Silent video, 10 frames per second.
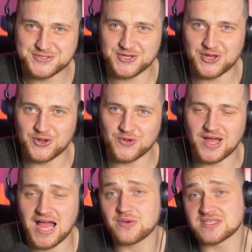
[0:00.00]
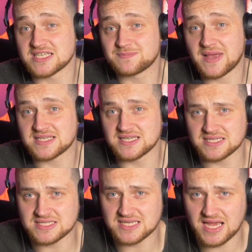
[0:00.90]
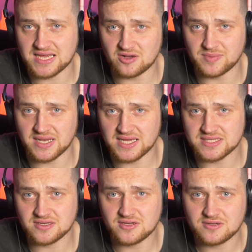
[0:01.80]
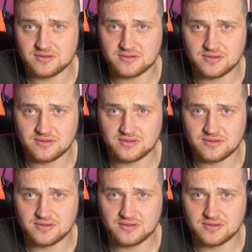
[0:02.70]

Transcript: So I was expecting it to say a little bit later,